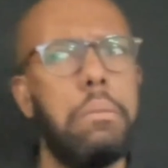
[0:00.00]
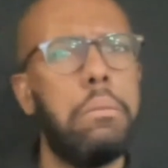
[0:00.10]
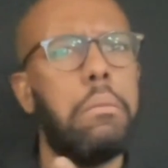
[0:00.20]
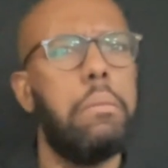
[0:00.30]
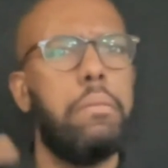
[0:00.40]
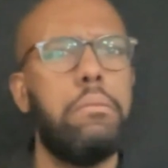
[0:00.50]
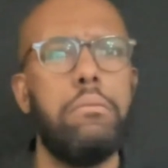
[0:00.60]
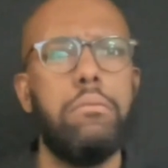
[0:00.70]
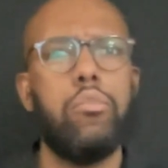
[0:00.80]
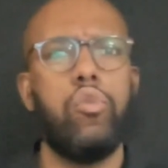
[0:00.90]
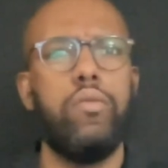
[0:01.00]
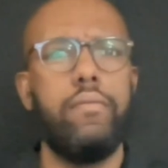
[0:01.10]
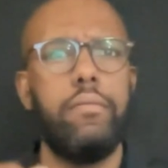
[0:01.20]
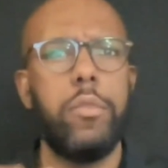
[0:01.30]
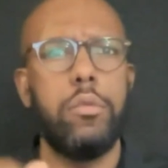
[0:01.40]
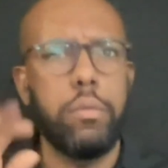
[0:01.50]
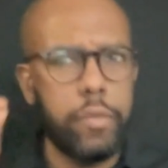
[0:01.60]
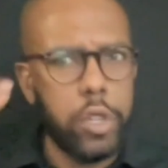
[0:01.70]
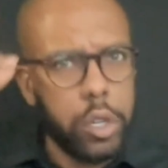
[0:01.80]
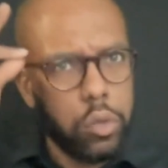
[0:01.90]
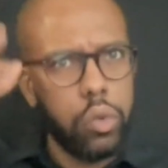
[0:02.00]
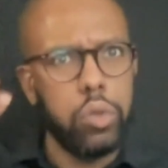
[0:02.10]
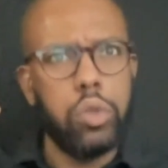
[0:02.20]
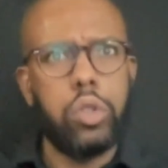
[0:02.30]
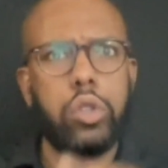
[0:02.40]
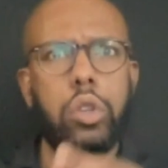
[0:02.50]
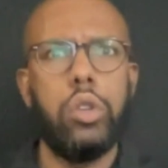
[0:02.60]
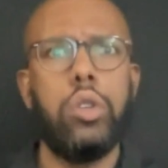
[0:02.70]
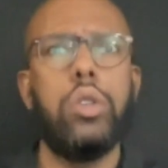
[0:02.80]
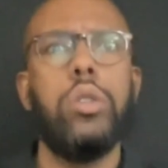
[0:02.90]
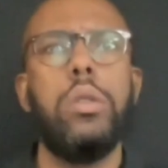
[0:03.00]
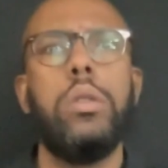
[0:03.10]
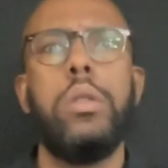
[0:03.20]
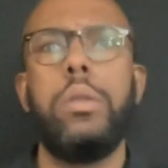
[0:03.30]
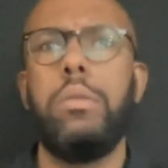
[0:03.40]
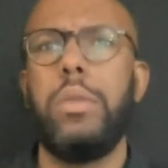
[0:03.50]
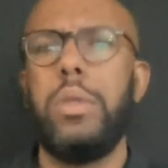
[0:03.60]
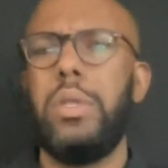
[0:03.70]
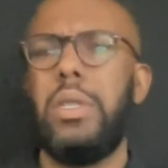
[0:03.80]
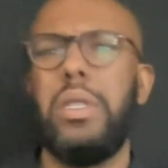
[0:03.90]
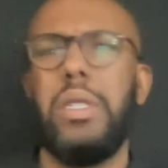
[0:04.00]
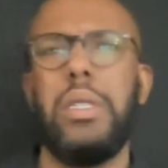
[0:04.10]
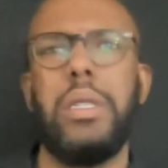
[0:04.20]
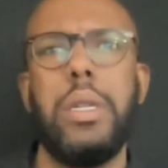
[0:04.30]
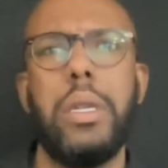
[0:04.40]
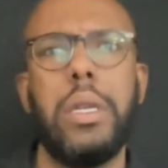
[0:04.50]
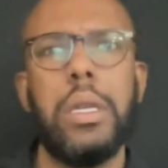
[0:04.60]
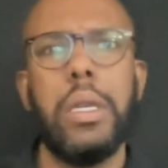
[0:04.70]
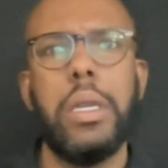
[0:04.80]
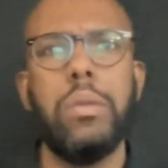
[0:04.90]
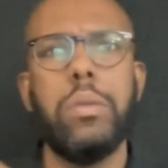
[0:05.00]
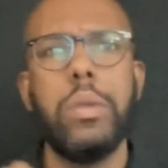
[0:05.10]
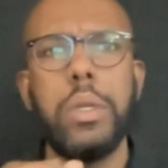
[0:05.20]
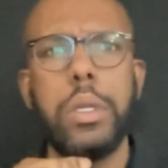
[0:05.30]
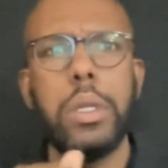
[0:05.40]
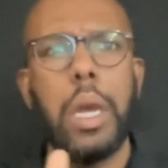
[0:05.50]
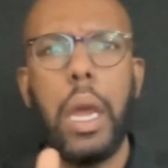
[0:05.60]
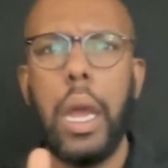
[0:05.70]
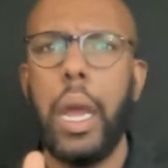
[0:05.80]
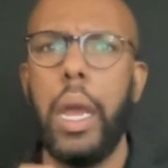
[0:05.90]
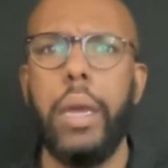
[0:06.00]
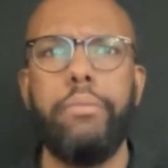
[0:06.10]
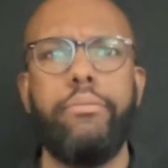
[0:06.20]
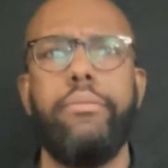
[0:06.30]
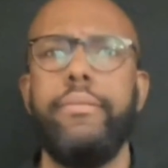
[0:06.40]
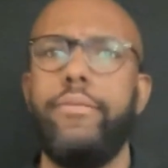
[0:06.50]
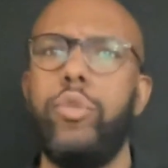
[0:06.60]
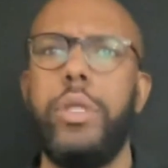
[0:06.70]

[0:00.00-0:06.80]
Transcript: In a rare move, the federal judge in the case said she was not prepared to accept a plea deal.